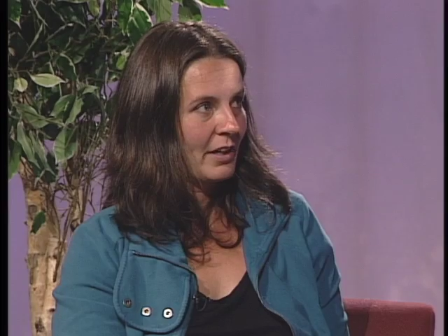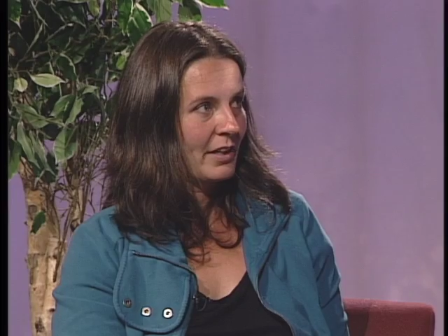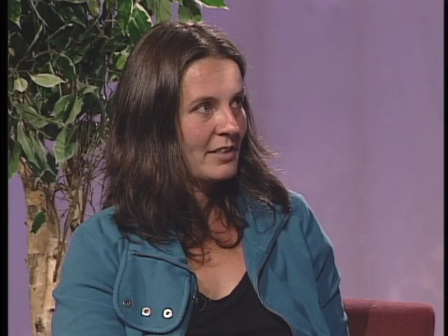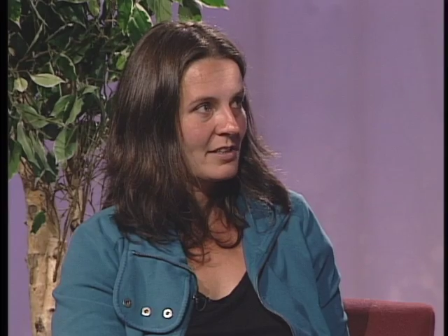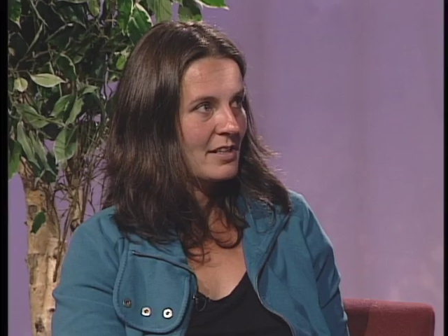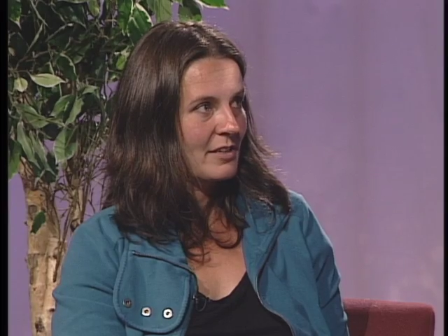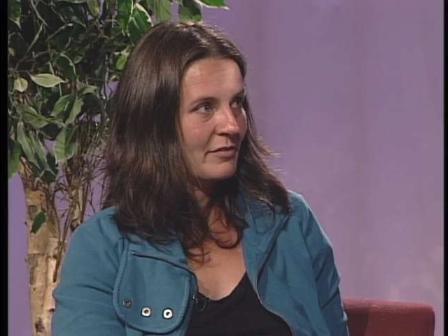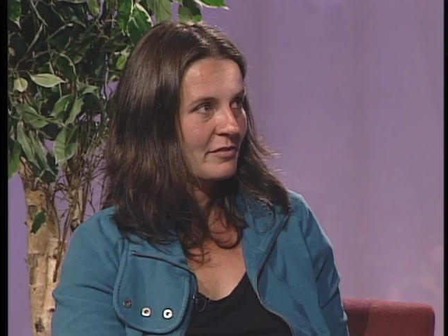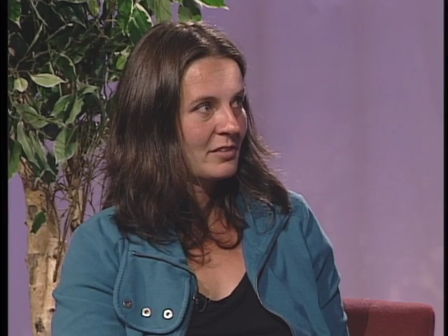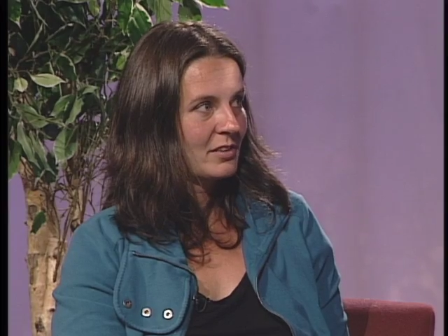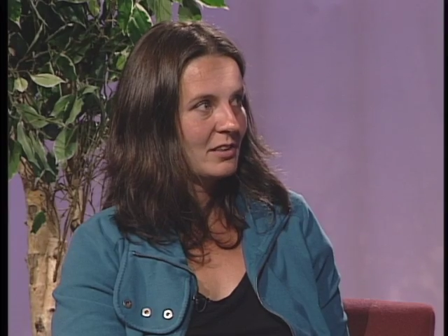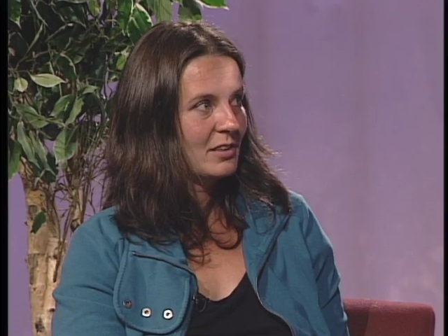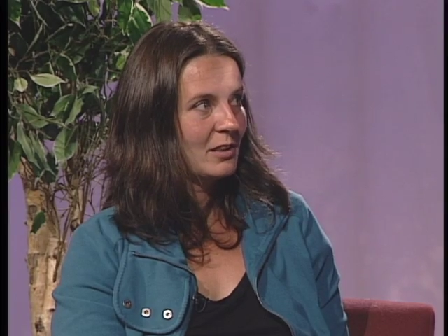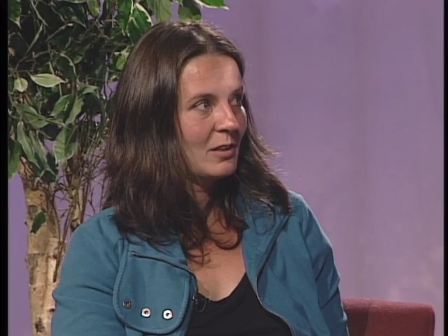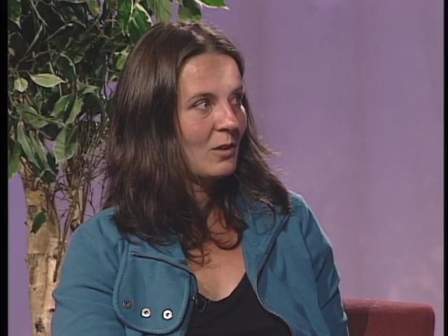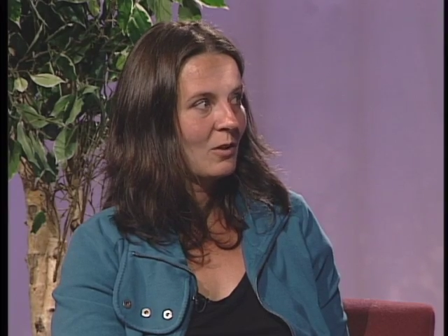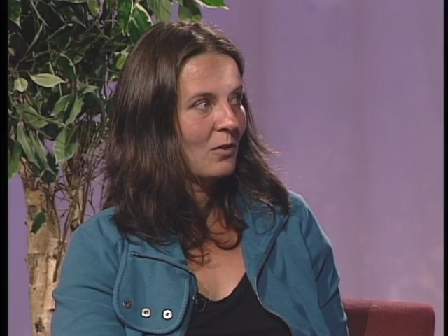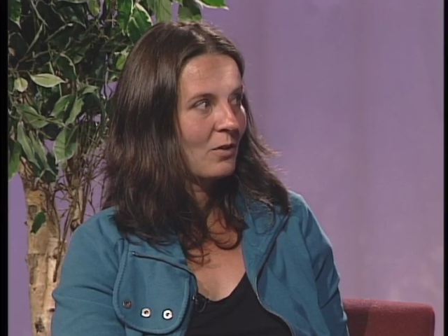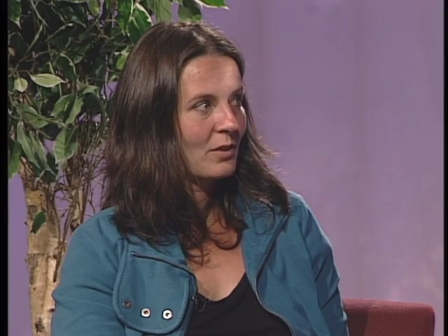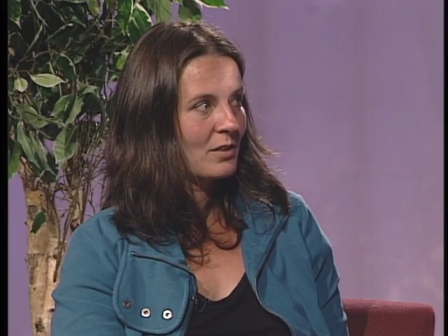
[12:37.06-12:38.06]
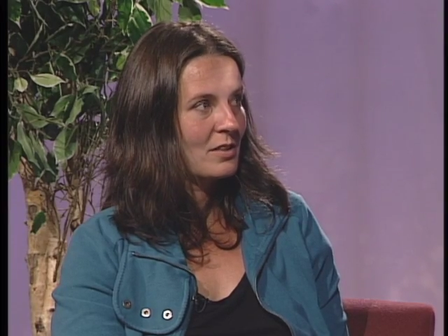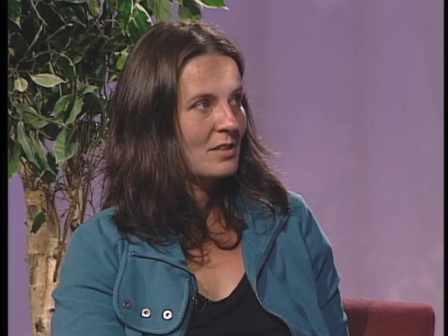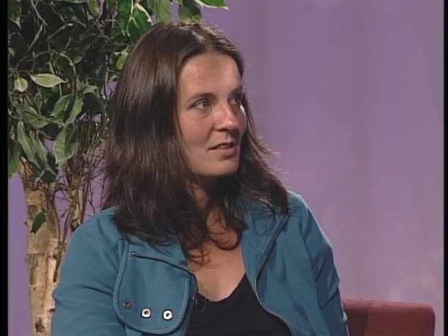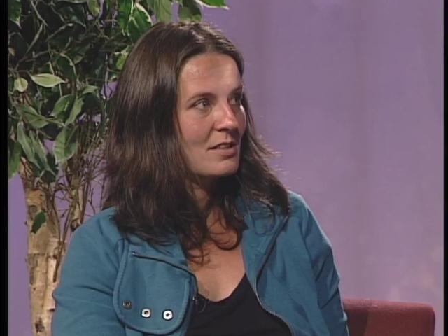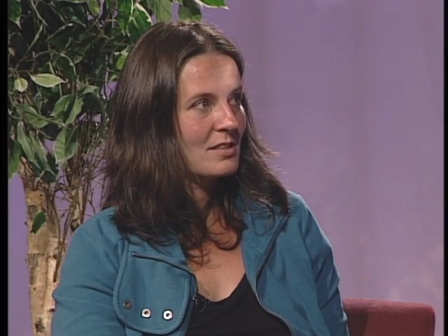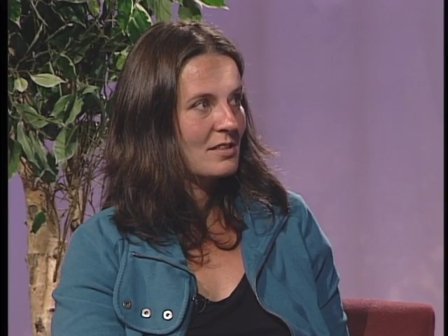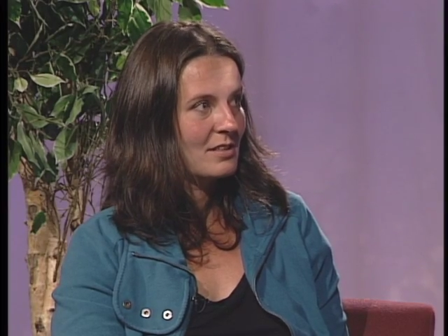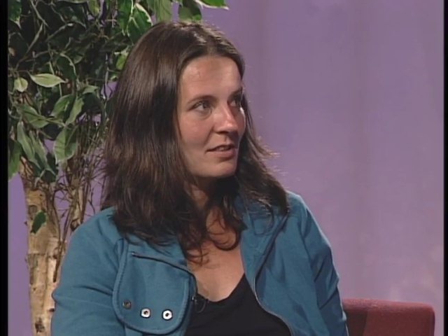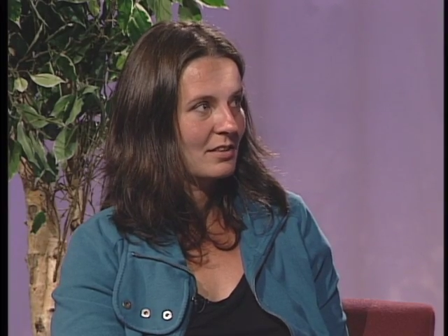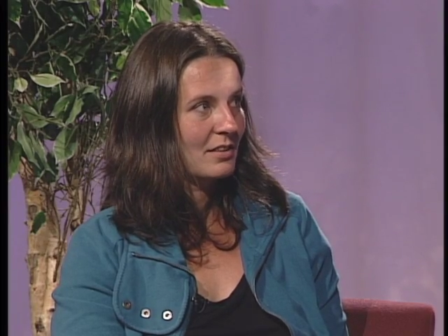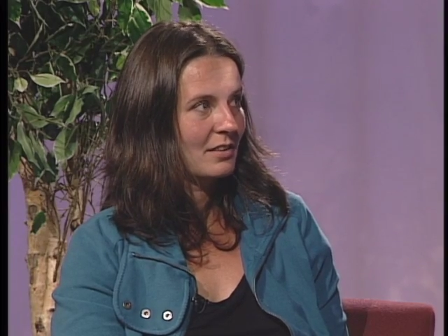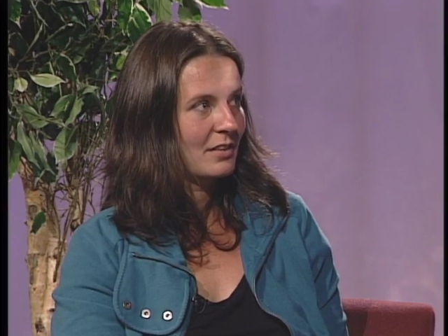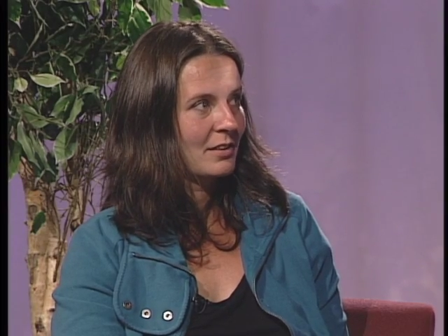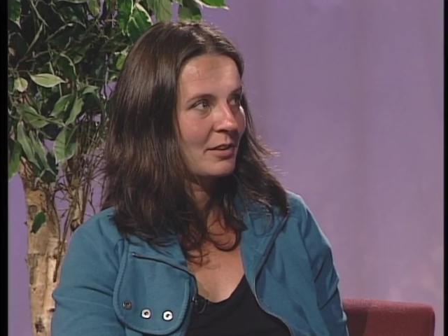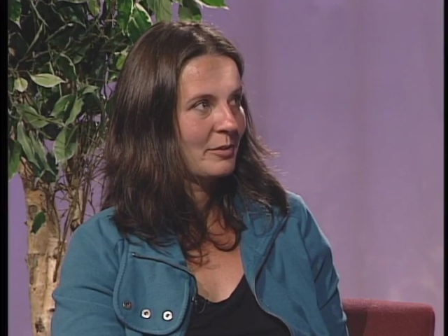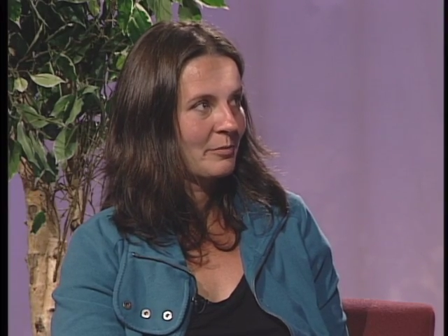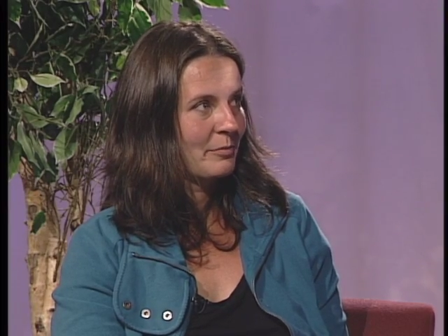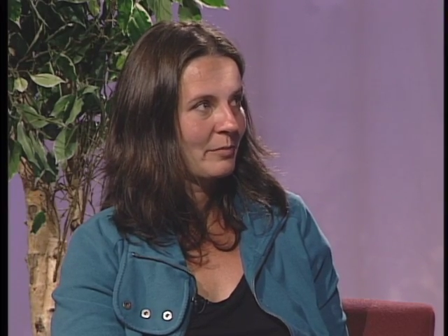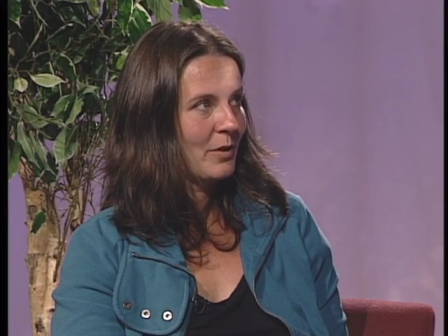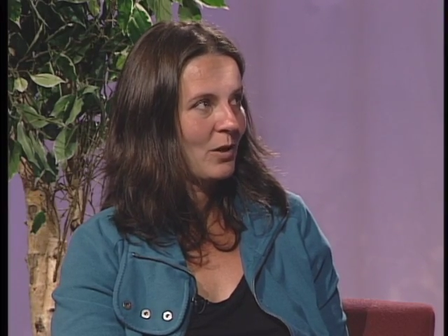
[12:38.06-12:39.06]
I definitely learned
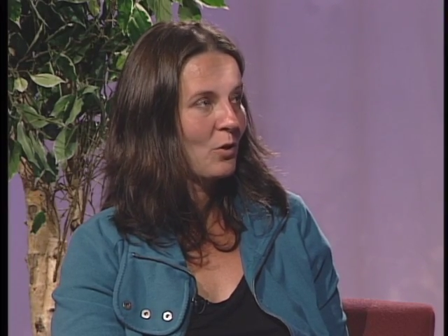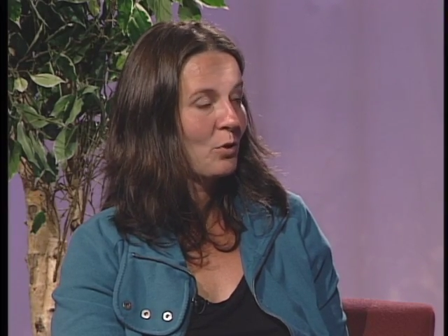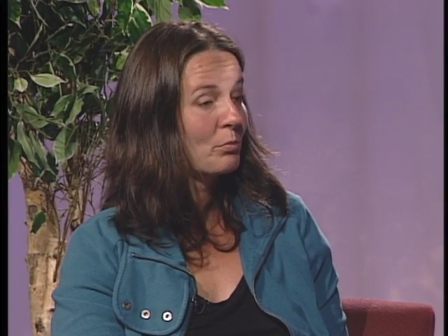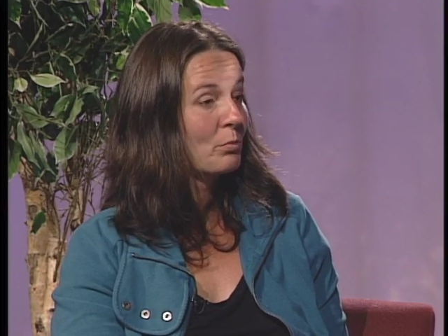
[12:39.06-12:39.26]
how